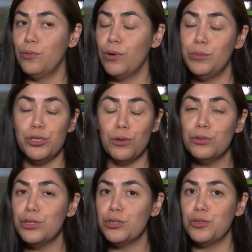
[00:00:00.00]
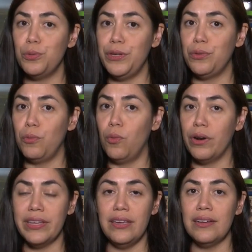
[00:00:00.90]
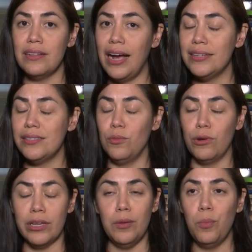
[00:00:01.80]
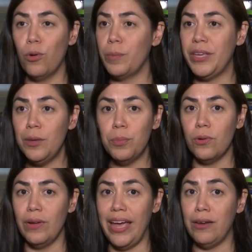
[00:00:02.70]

rub shoulders with working class and working poor people